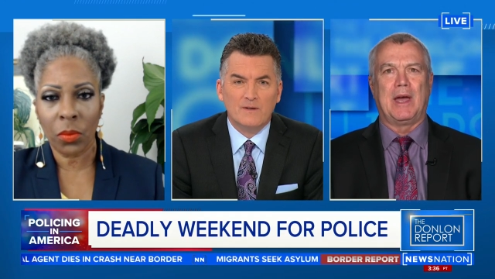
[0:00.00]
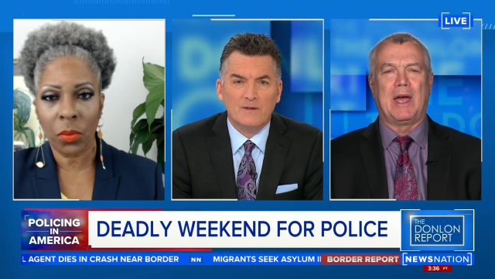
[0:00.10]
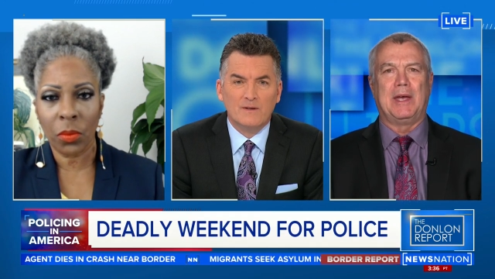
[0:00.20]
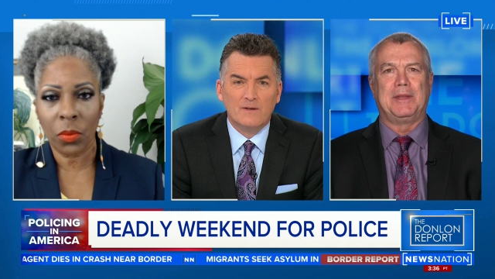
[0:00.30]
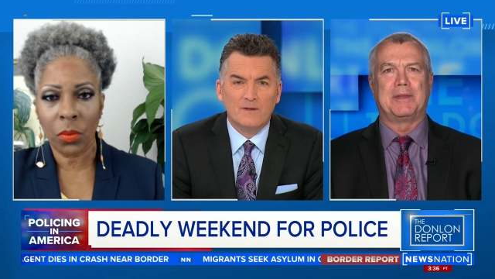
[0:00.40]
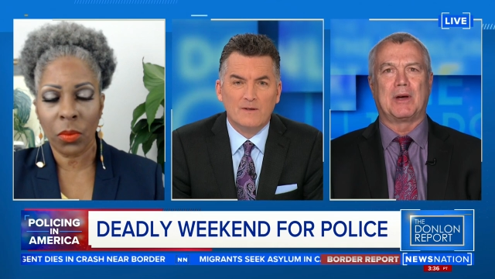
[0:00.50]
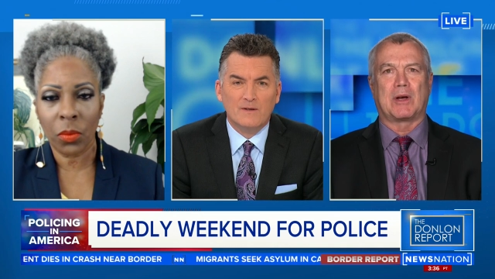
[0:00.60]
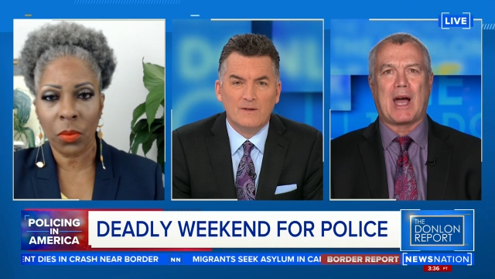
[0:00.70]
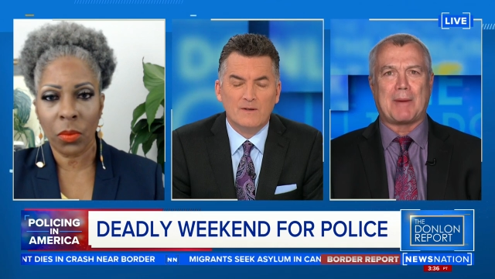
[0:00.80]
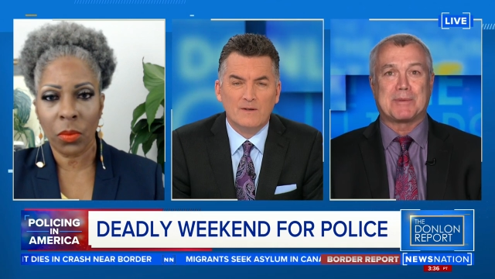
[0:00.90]
Speaker 1: and
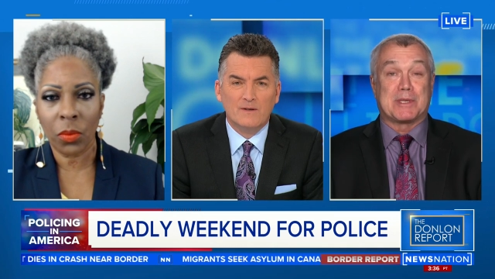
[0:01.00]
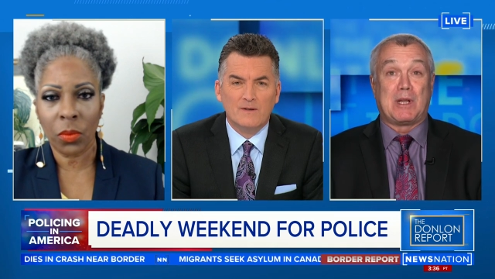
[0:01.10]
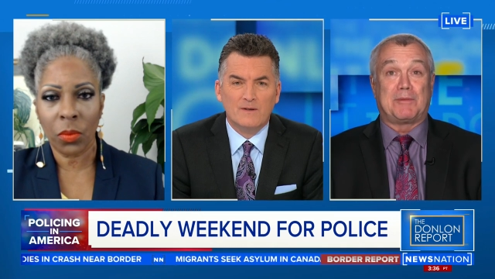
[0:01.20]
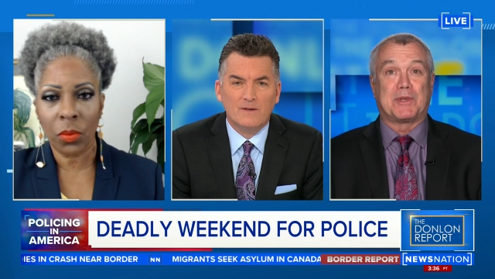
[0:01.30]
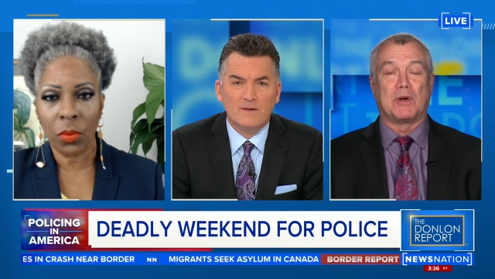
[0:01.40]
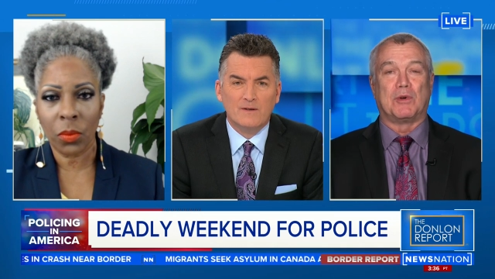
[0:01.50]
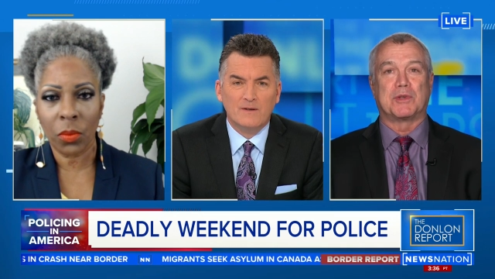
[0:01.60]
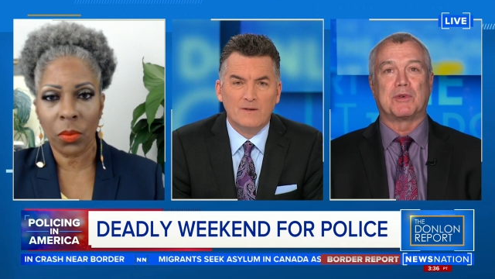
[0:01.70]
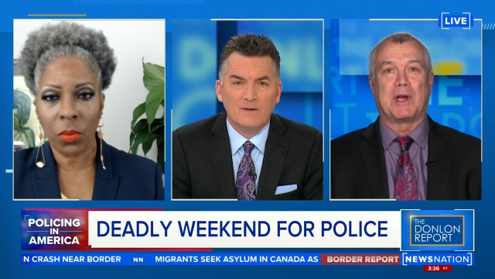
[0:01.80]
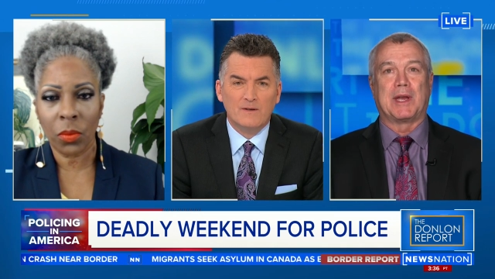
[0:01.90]
cops love to go to
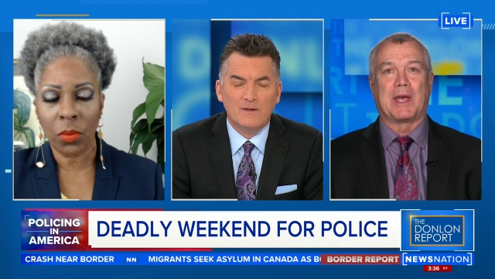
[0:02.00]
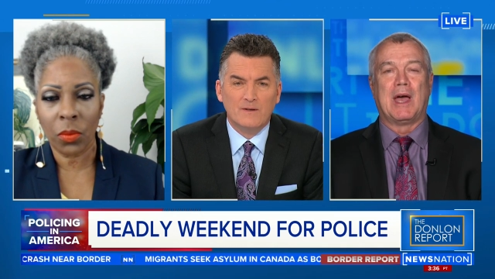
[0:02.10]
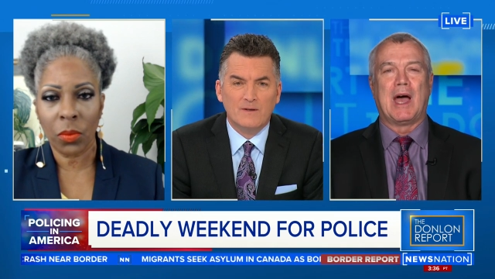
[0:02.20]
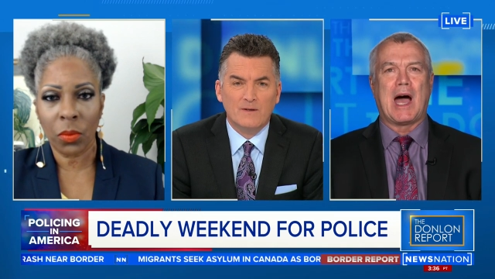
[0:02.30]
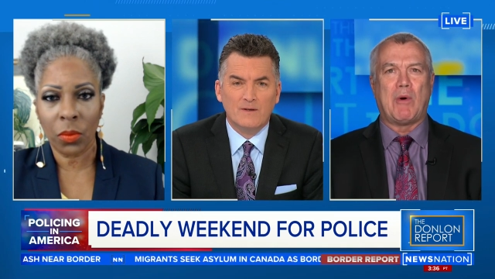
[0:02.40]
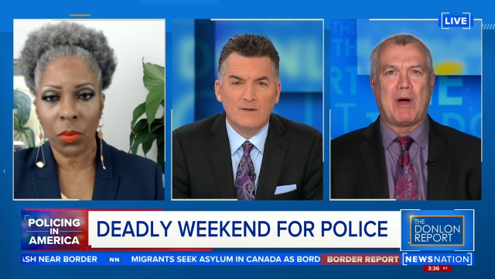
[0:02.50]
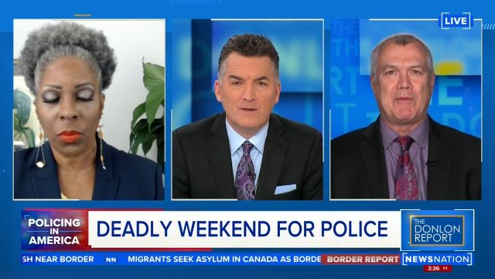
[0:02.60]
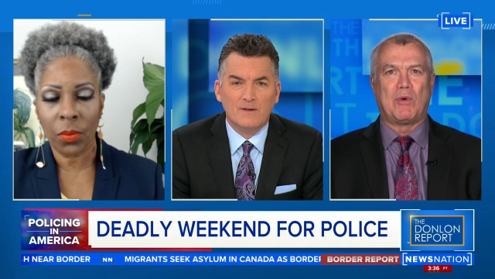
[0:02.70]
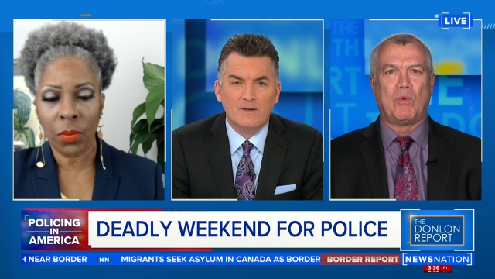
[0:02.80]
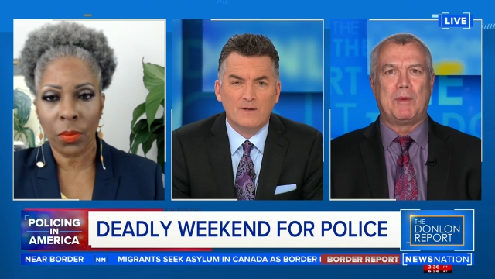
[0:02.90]
training.
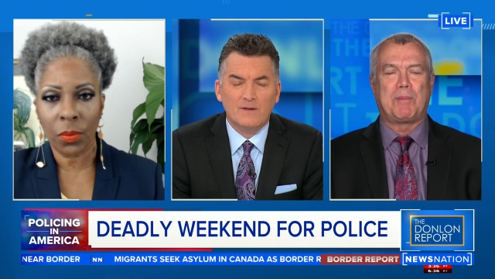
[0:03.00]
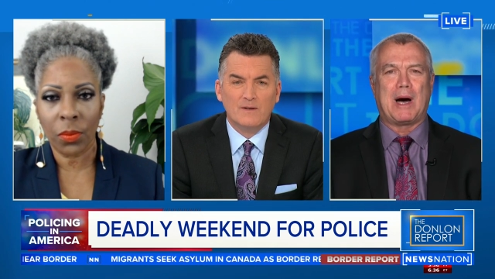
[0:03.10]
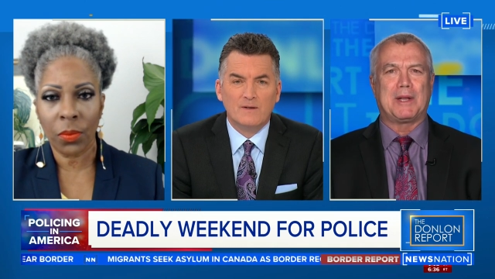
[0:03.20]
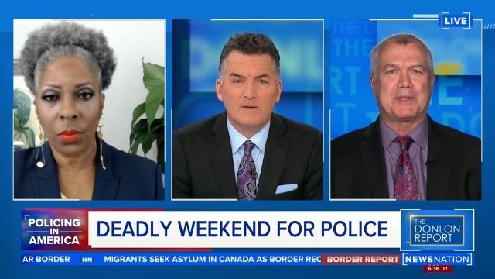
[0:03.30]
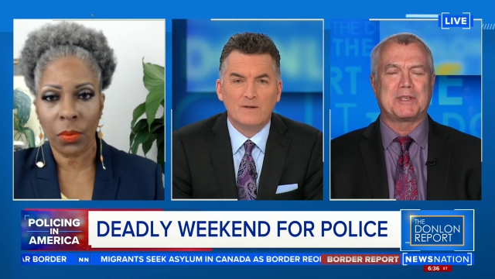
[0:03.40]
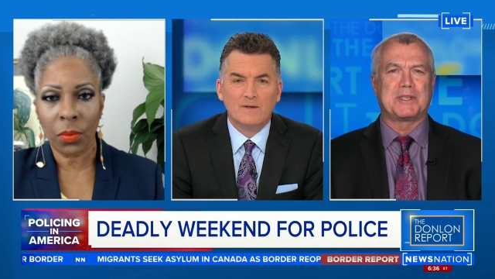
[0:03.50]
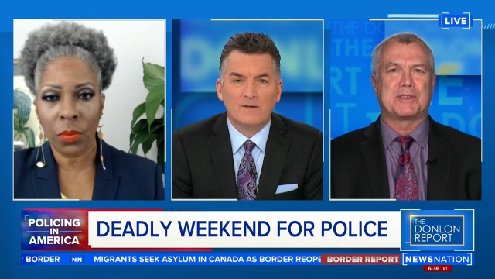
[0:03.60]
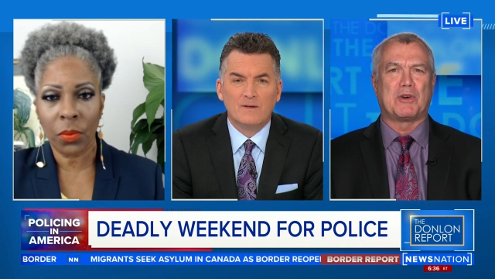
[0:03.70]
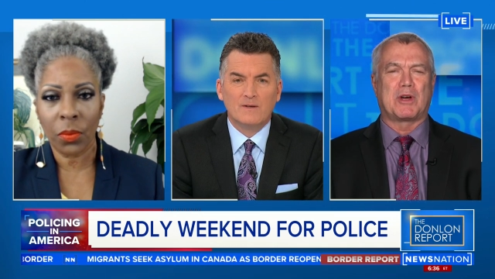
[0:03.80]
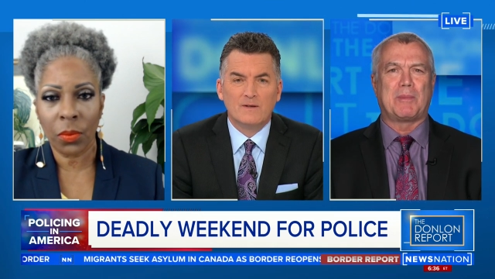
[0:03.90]
However, when politicians
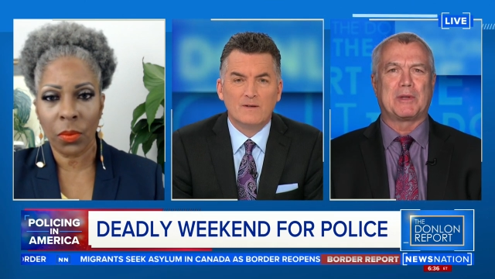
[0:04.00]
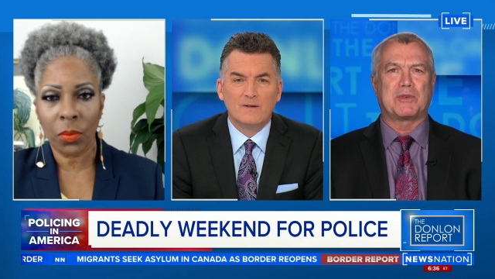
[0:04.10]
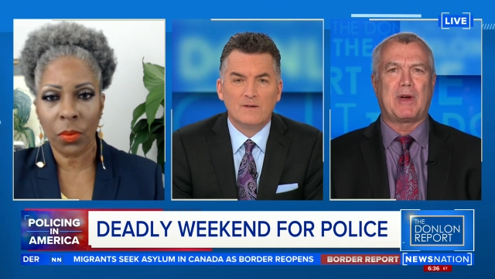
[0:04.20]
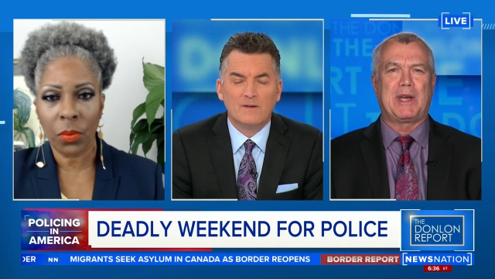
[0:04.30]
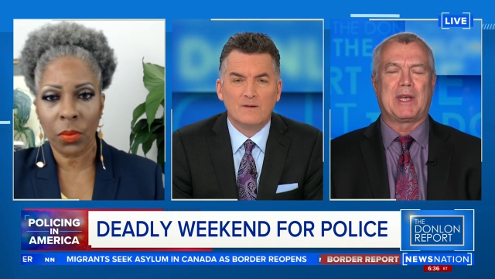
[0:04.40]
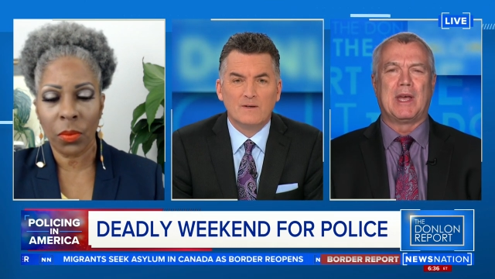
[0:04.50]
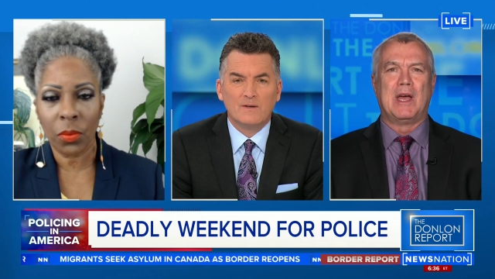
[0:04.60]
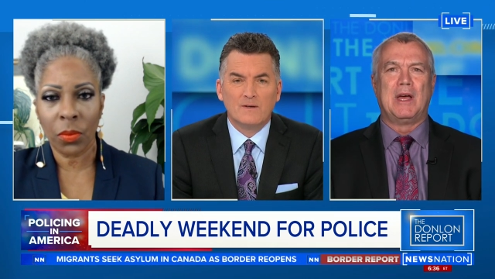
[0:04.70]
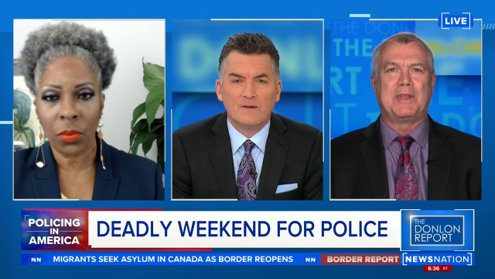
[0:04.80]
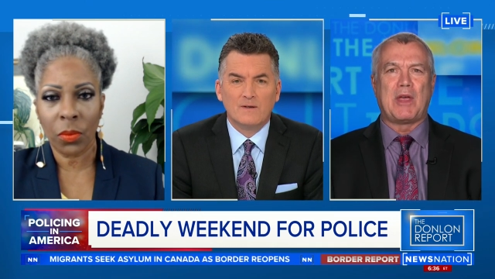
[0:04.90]
talk about training,
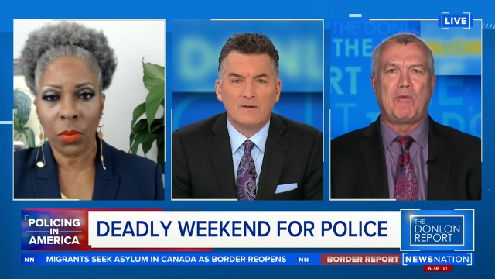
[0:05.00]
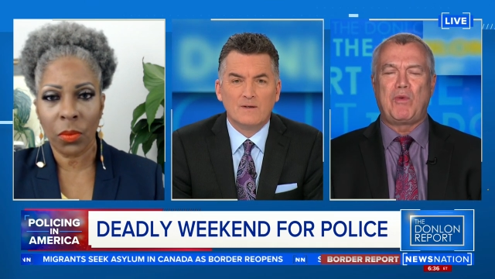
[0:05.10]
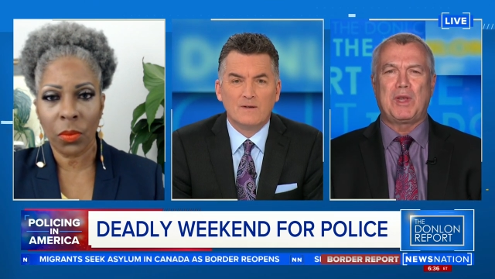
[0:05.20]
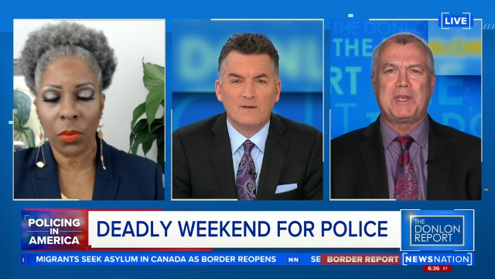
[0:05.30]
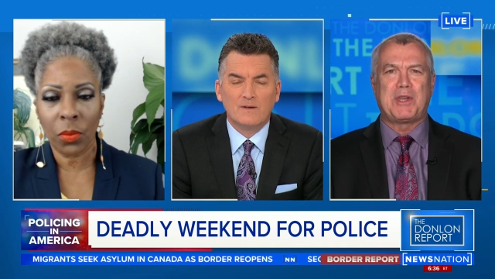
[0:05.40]
they really